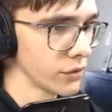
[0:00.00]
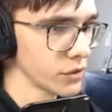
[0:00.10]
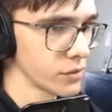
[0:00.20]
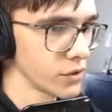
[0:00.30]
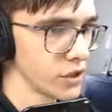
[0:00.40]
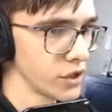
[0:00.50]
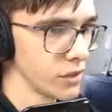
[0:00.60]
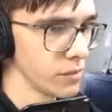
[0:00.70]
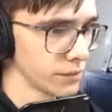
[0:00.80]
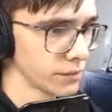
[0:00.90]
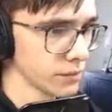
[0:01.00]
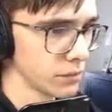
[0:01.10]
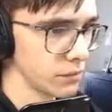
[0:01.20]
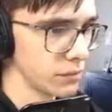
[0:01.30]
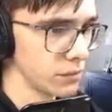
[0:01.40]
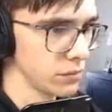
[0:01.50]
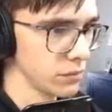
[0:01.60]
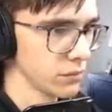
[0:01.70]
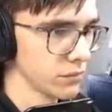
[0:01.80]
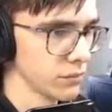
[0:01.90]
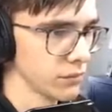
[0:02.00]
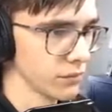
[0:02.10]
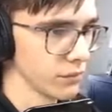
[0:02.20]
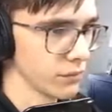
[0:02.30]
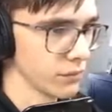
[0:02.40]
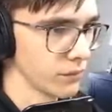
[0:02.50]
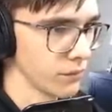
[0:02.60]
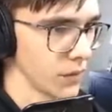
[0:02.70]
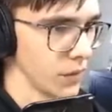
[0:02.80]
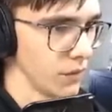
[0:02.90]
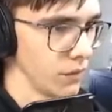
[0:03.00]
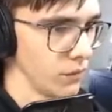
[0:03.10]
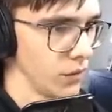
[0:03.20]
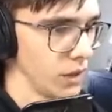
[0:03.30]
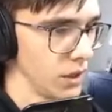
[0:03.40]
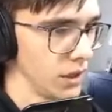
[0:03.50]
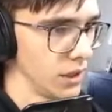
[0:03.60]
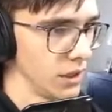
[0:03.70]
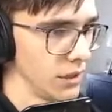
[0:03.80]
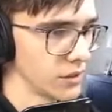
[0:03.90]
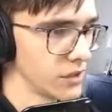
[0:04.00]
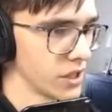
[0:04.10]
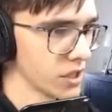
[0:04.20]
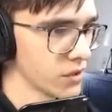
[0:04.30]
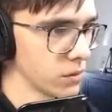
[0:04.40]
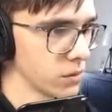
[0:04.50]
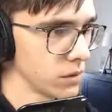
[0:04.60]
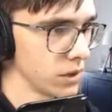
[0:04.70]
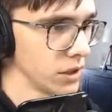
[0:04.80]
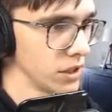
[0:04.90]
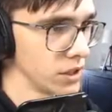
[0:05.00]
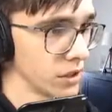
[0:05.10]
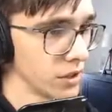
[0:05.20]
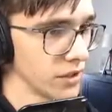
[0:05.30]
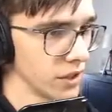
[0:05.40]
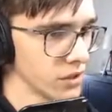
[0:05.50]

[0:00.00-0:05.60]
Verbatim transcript: some sheep. I will find some sheep. We need six wool at least. Uh, take